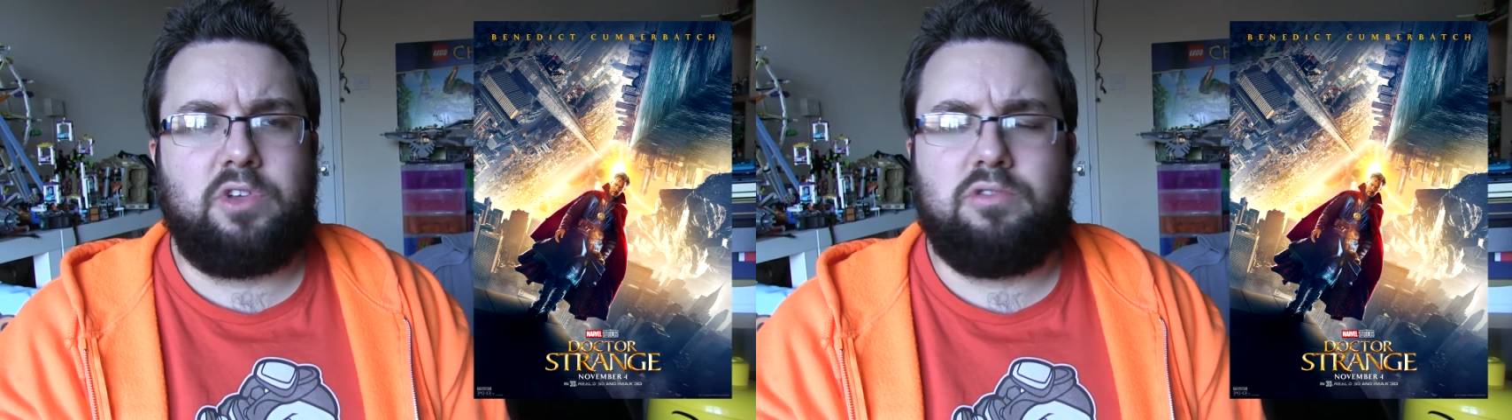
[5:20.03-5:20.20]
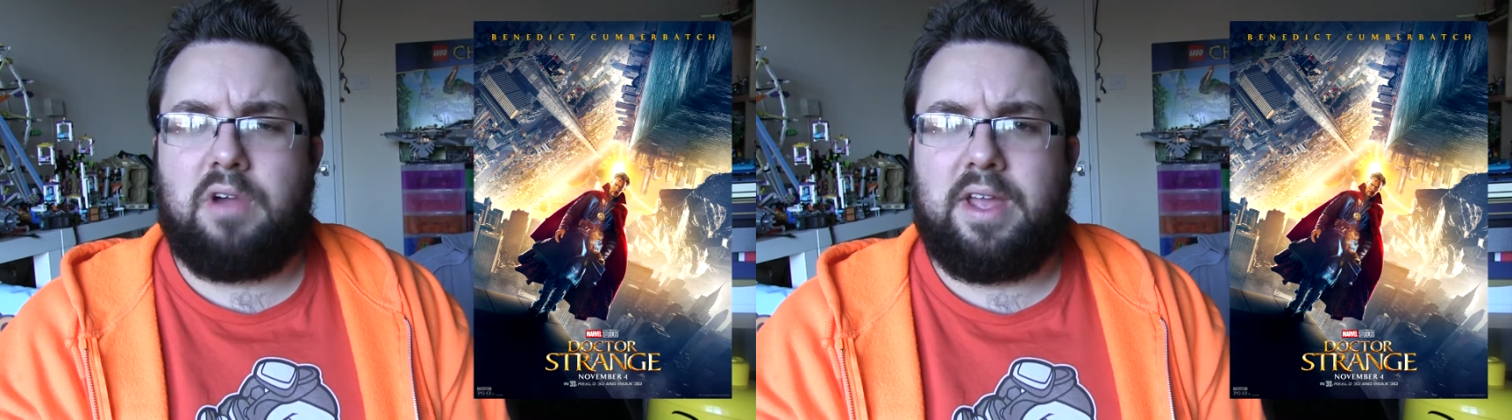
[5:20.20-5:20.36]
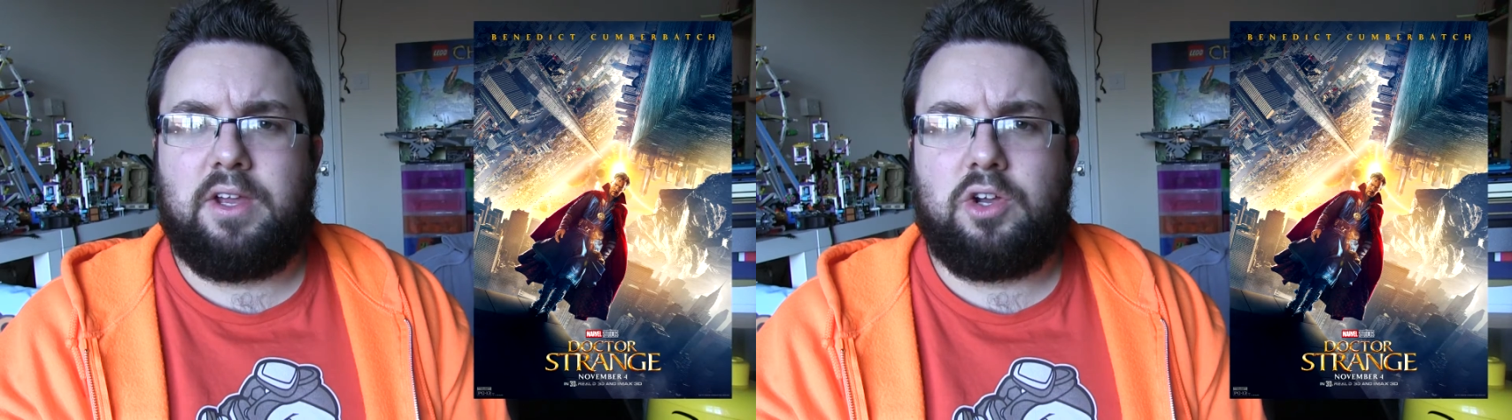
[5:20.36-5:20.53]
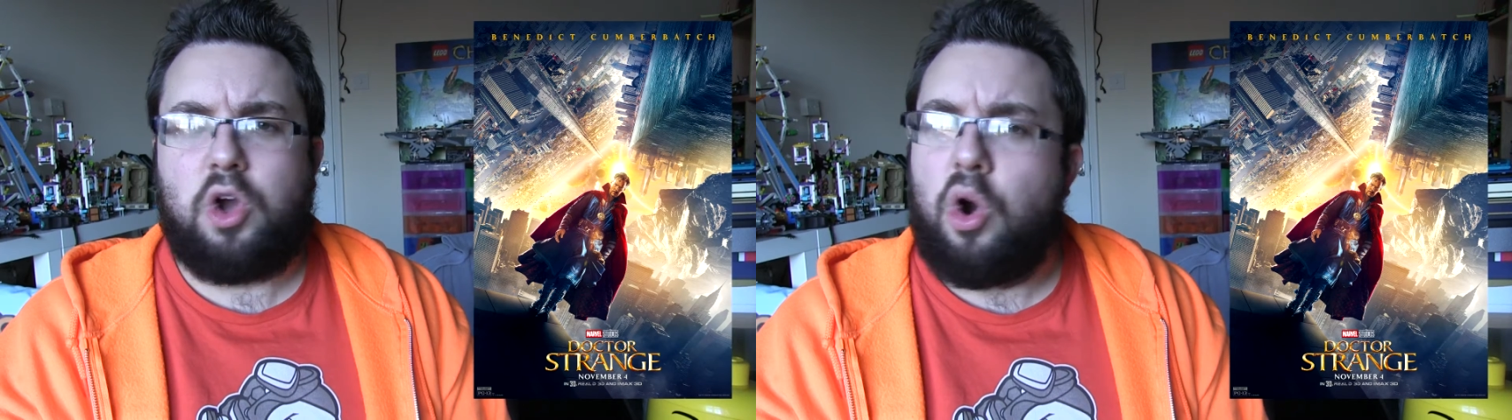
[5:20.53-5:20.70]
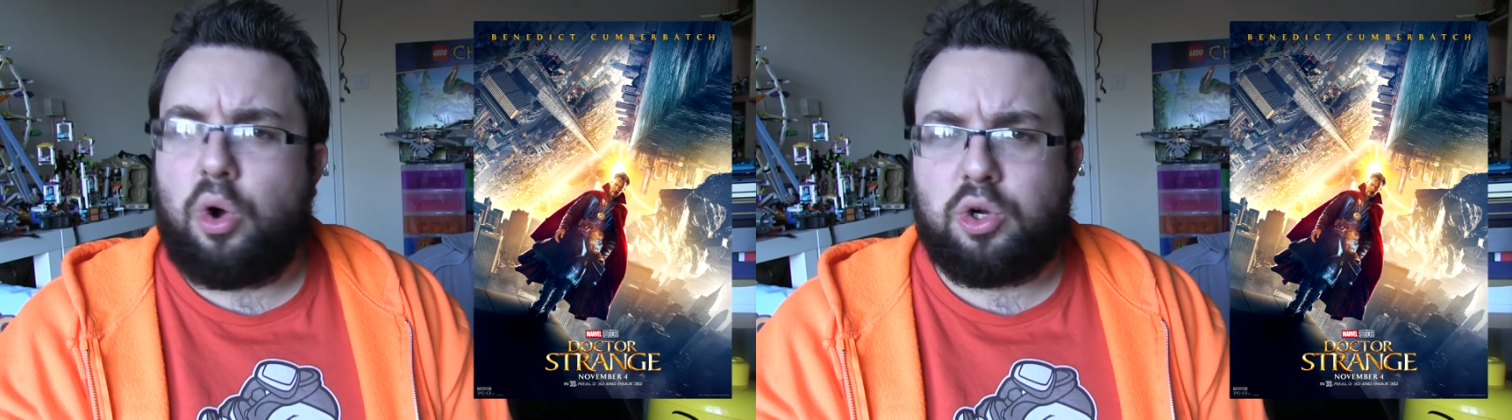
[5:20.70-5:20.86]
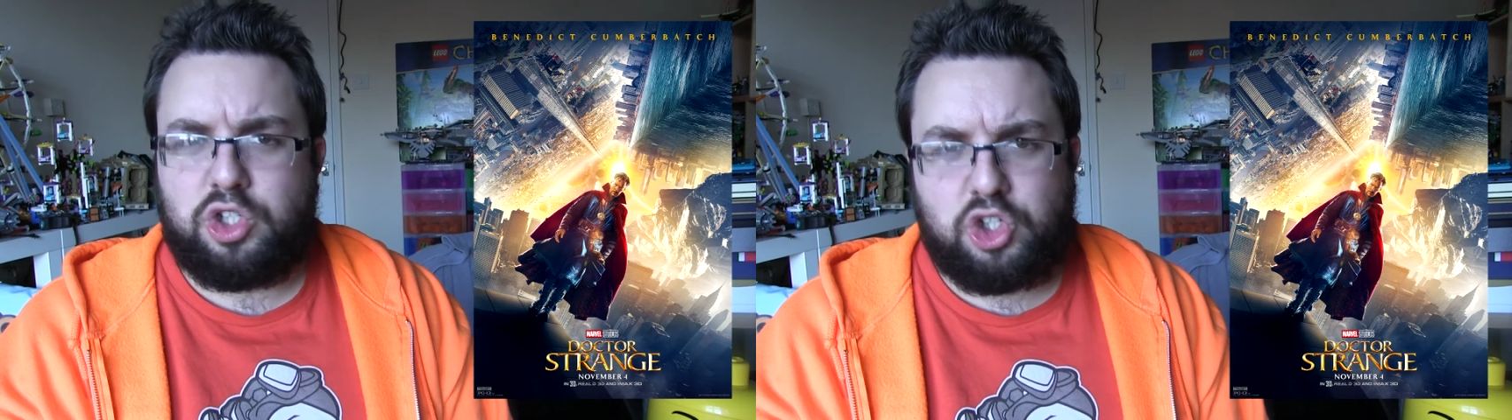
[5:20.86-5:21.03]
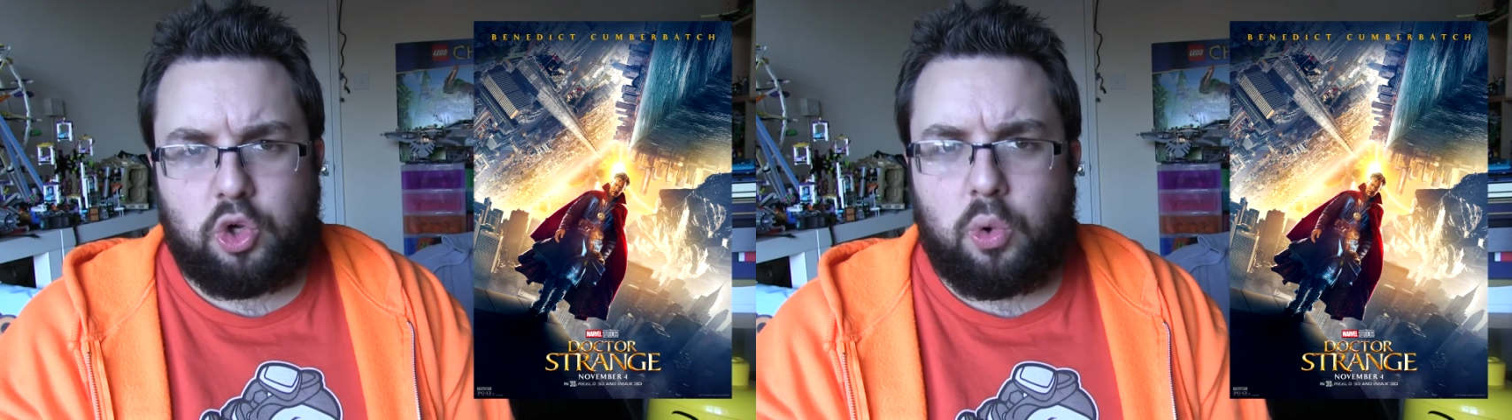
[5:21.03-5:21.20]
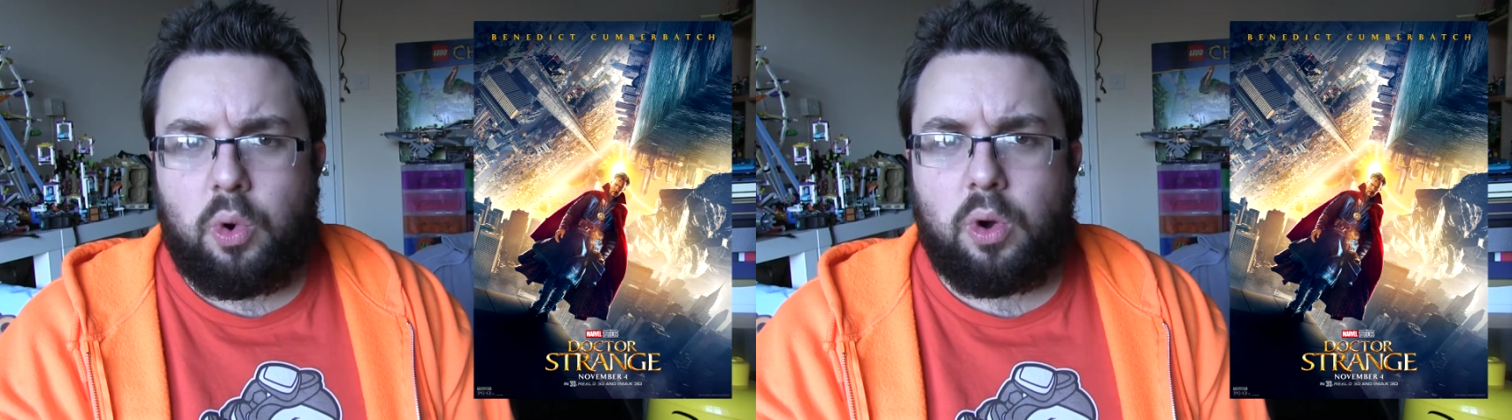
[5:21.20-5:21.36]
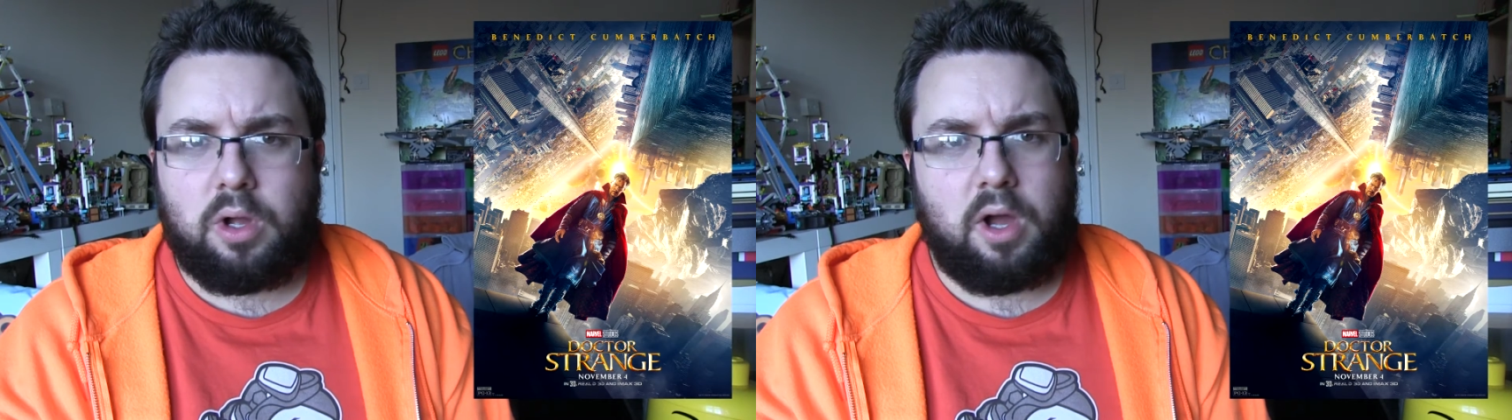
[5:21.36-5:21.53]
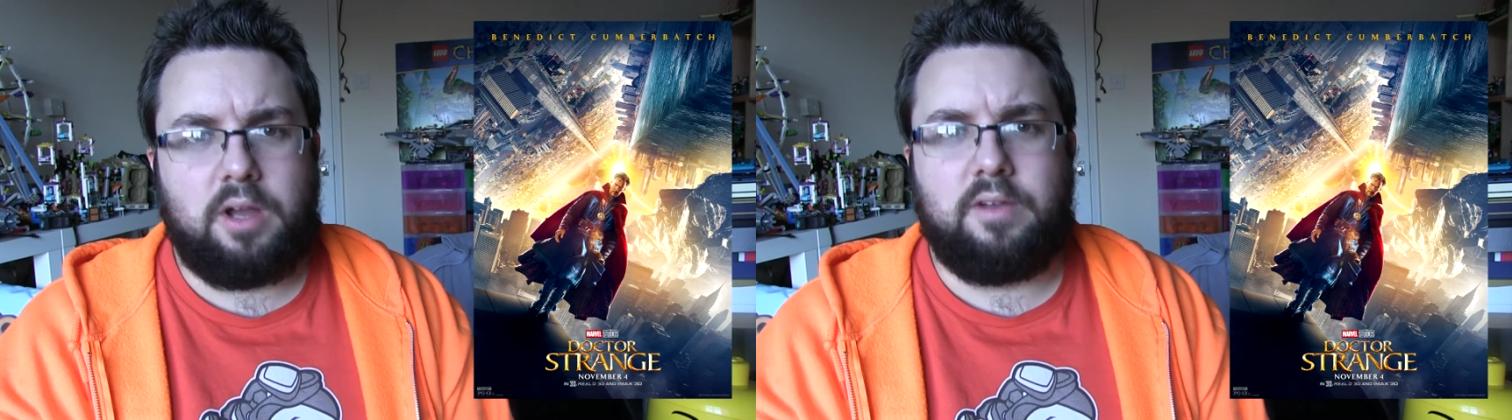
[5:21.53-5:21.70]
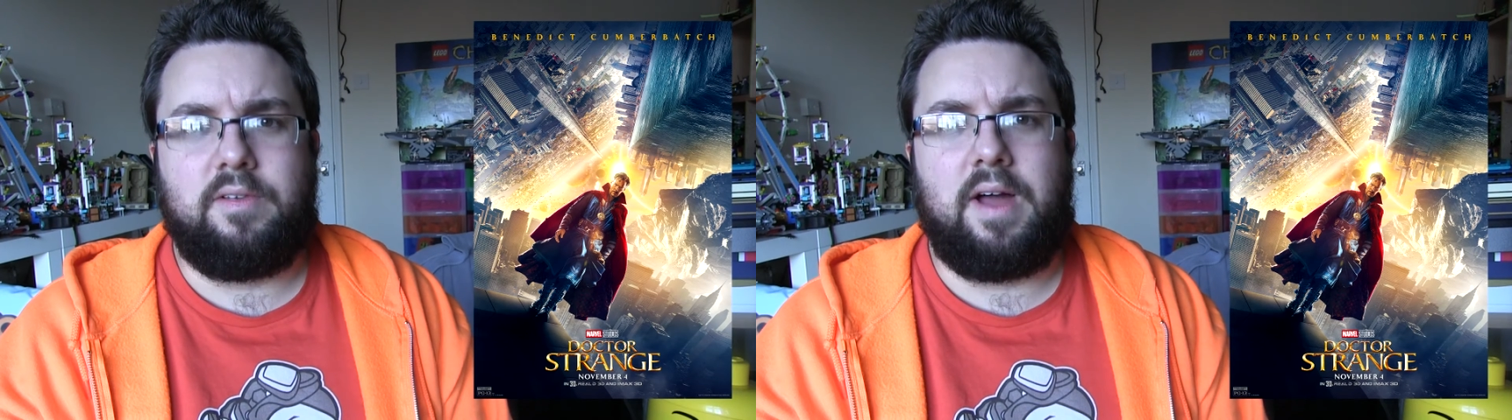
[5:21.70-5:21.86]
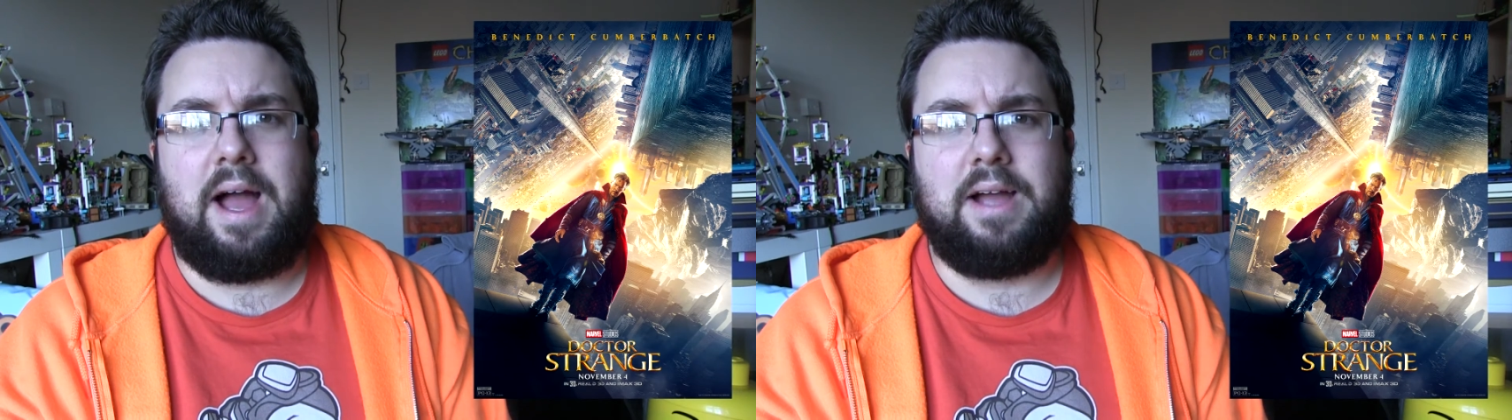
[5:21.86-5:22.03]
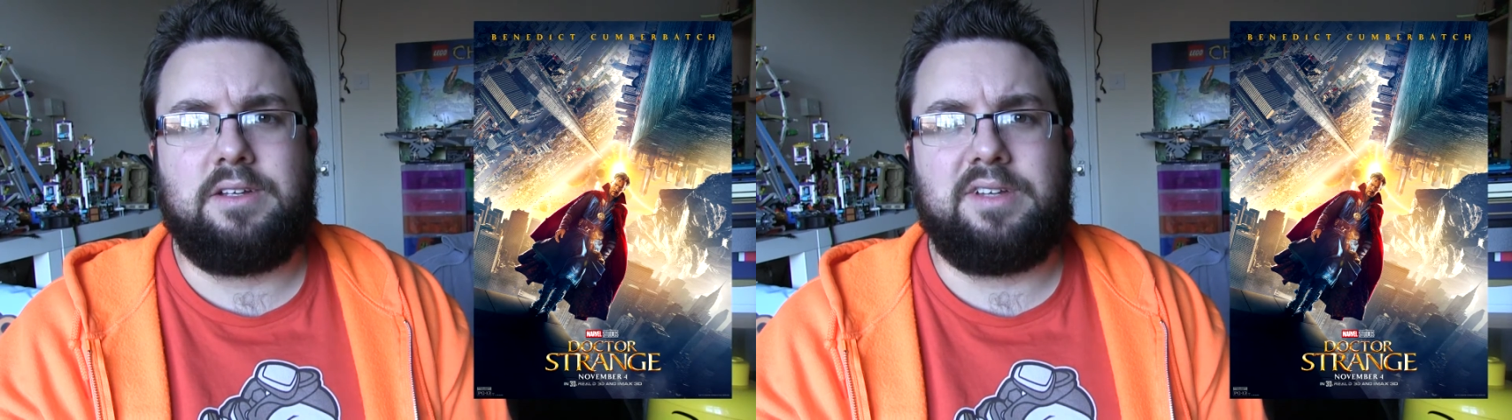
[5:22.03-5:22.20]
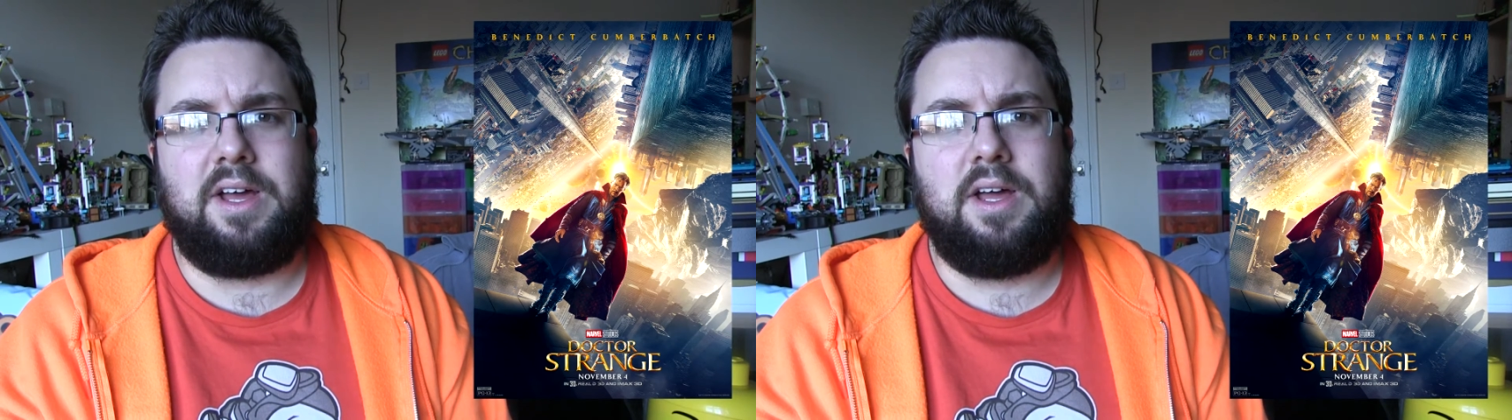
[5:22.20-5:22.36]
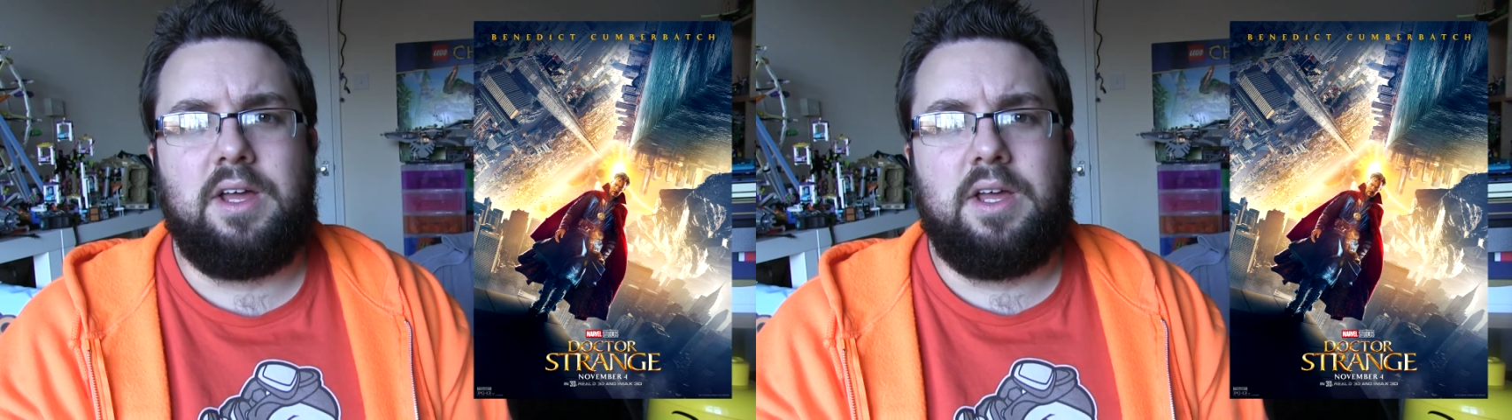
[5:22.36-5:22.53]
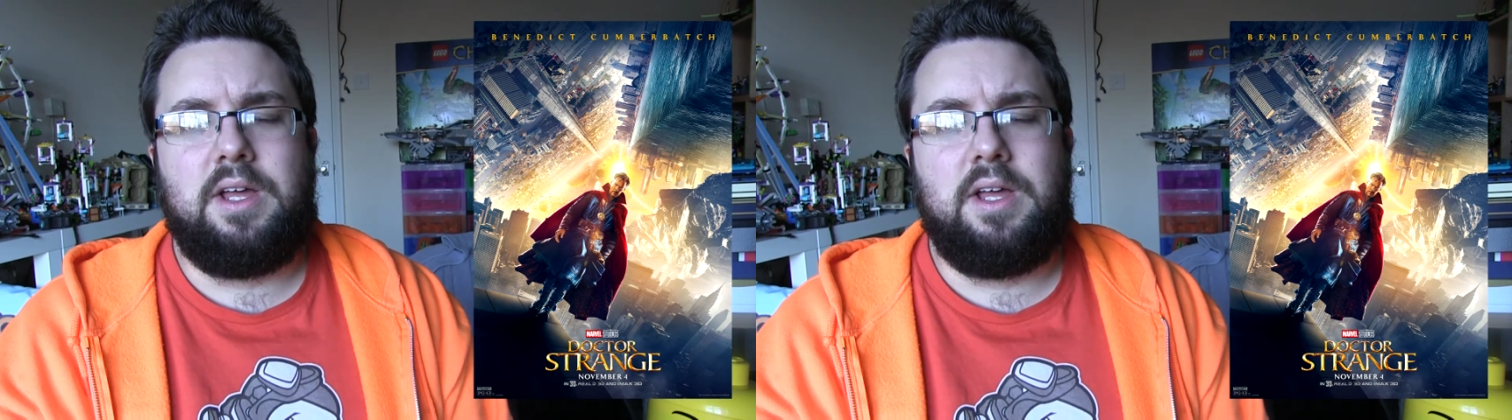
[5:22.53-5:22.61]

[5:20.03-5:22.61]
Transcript: great cocksure kind of actor